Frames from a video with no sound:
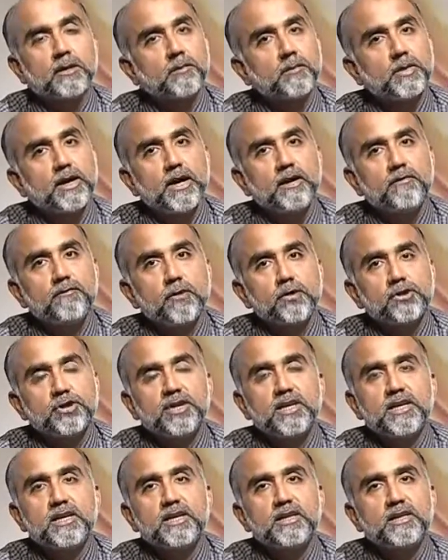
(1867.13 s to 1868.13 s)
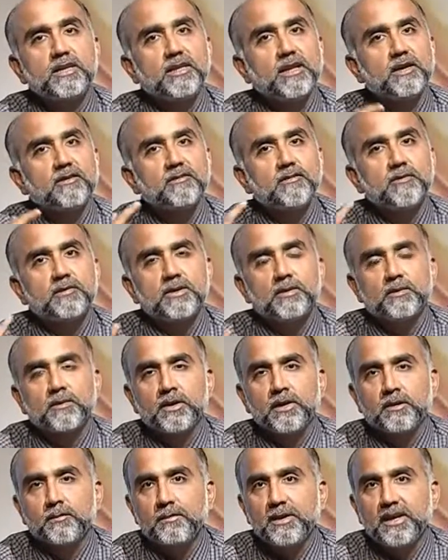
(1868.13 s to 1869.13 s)
But unfortunately, they
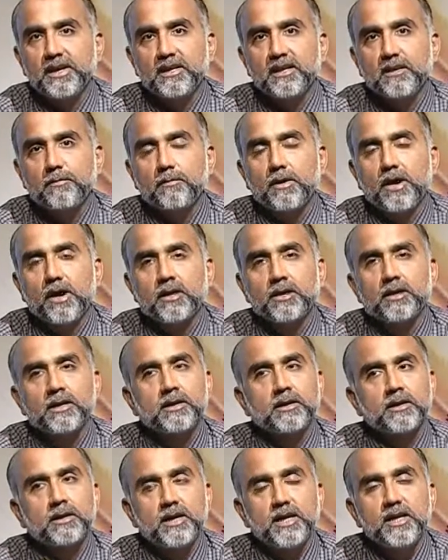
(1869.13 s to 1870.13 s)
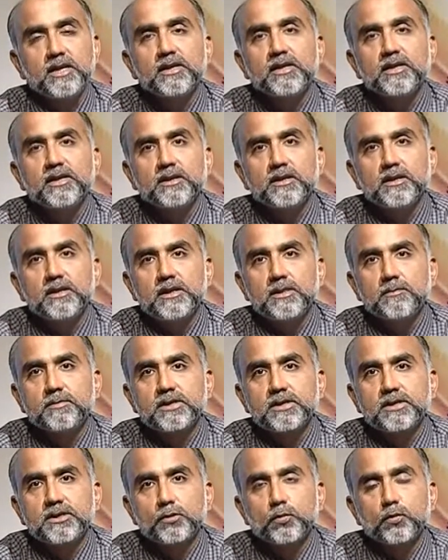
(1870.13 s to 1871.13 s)
have played their part in the
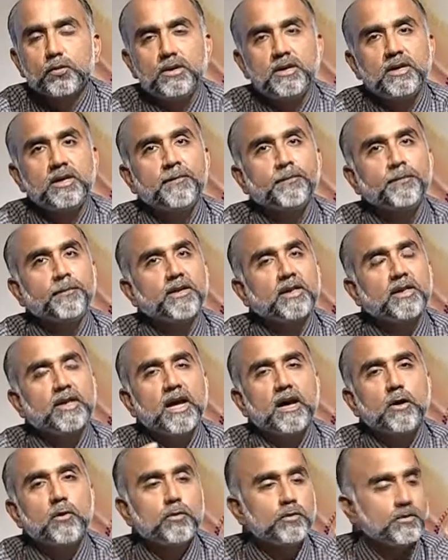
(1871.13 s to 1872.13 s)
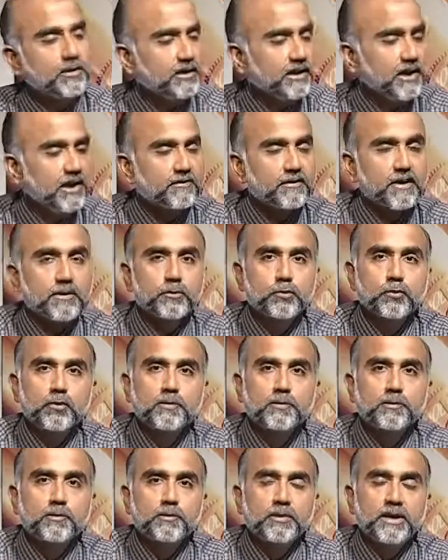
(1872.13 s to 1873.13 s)
business world. Now they have come to a
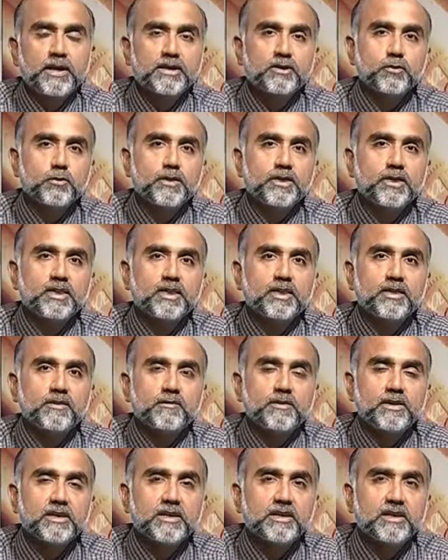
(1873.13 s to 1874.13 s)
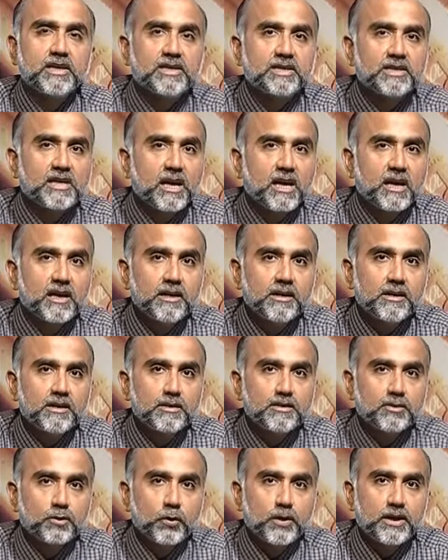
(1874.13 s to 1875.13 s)
place where things are
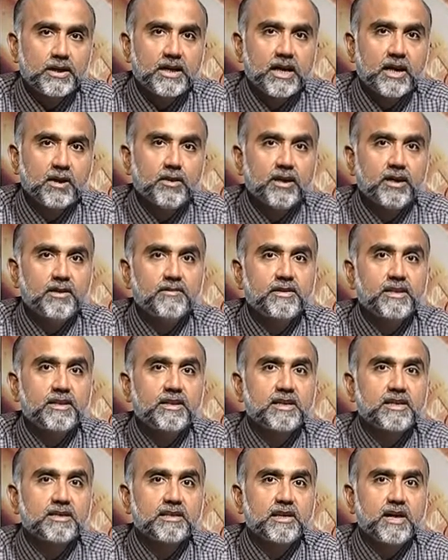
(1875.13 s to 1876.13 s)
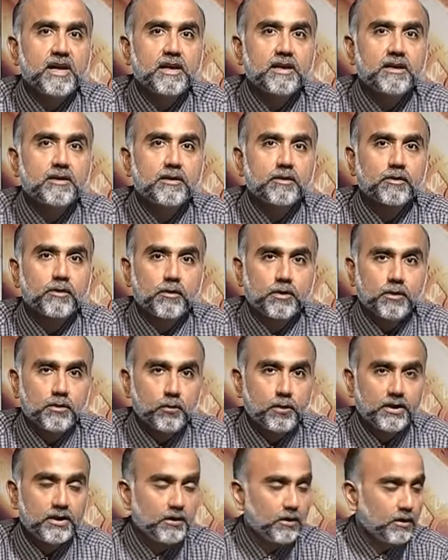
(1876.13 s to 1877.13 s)
slowing down and where things are
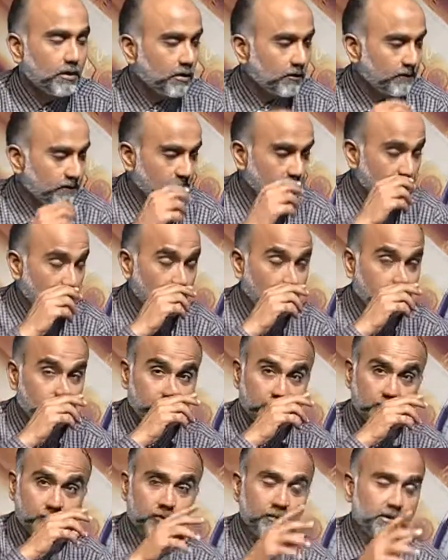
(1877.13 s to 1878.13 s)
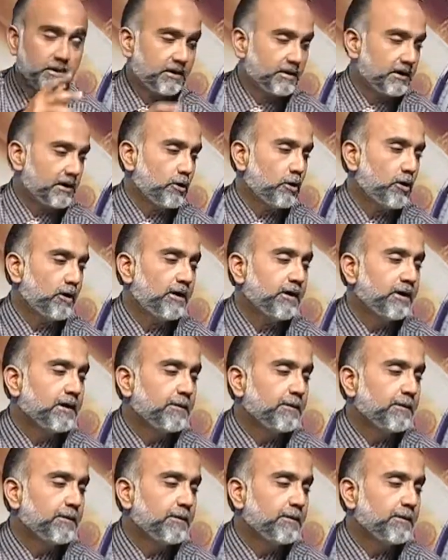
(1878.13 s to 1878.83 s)
going off the record.